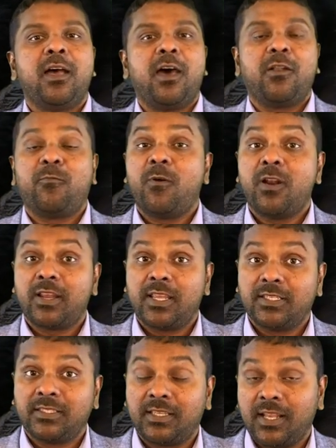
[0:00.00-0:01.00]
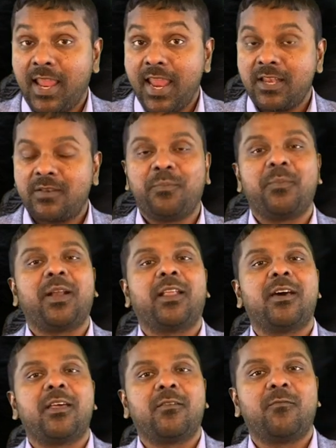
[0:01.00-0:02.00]
Her work is great, but
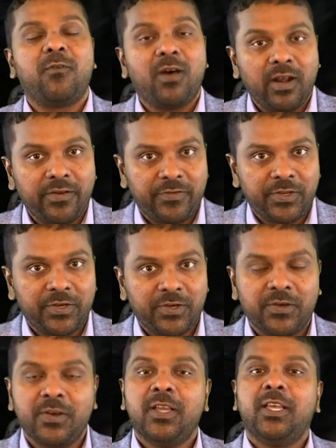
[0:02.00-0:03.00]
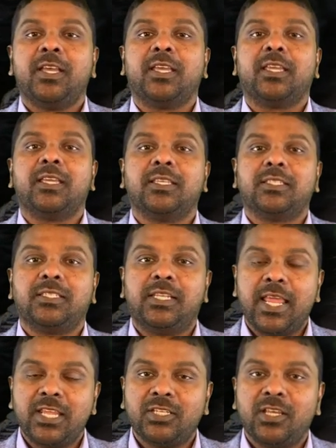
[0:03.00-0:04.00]
her worldview is
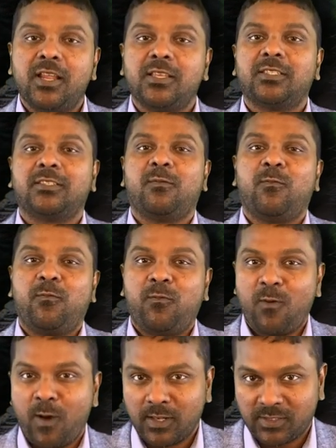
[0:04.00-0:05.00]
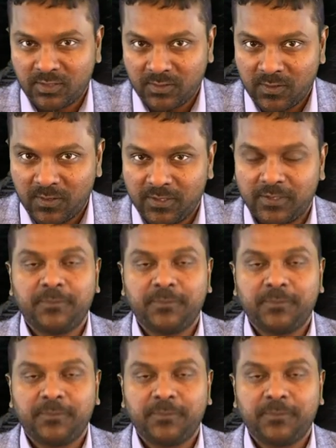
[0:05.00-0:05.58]
dangerous falsehood.